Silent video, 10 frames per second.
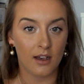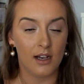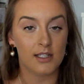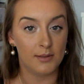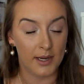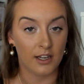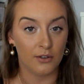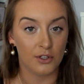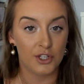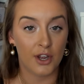cast depending
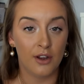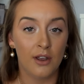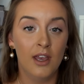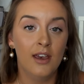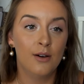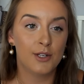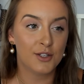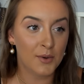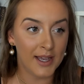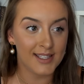on the show, which
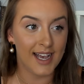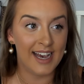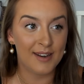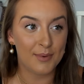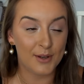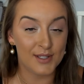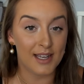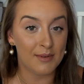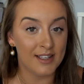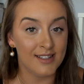is quite sad, because
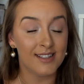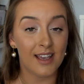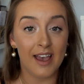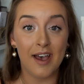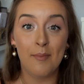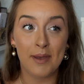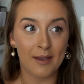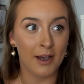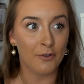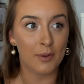that means a big
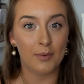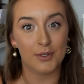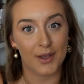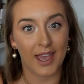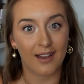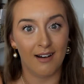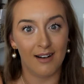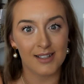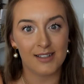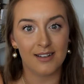amount of people don't get
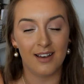cast.